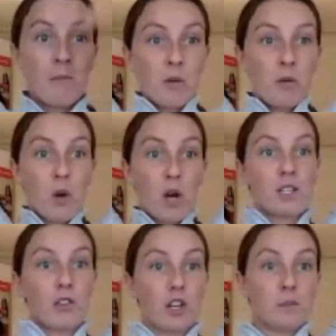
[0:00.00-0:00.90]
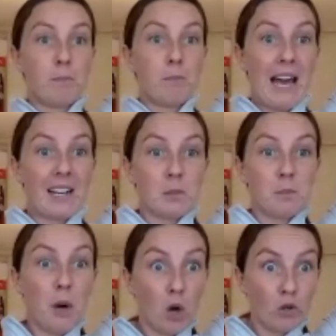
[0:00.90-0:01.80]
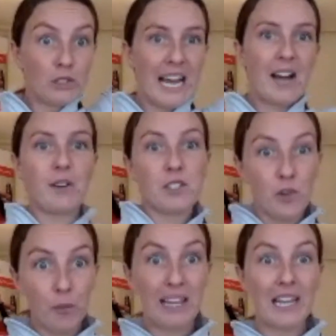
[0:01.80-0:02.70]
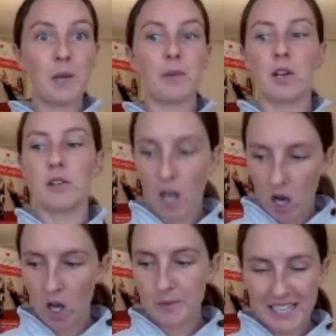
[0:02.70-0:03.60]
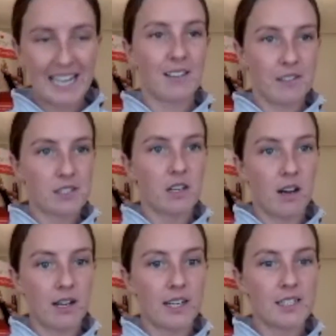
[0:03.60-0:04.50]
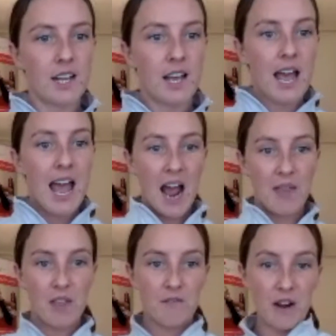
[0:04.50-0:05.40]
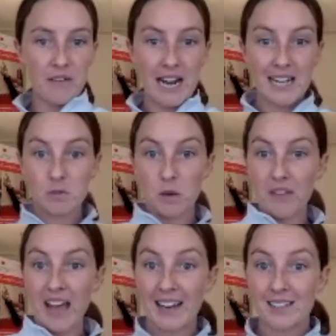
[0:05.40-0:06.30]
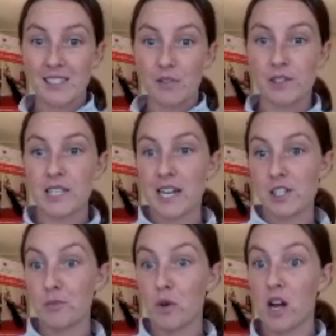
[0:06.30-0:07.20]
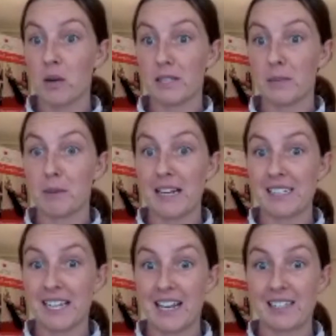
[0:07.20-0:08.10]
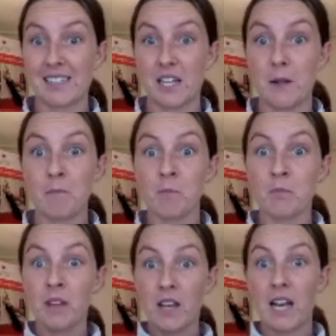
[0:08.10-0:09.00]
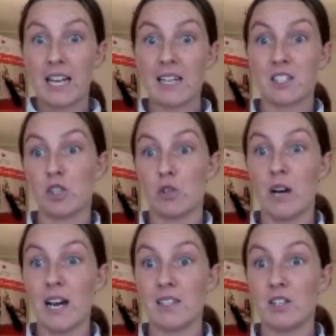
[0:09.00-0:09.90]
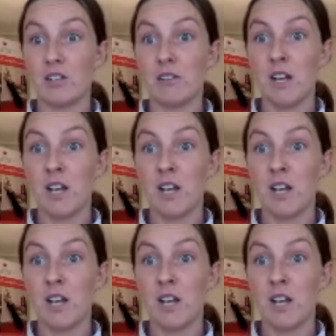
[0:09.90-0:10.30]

We worked on those band pull downs for keeping those arms in at the side. And then the very last one, that anti-rotation work with the band against the door handle.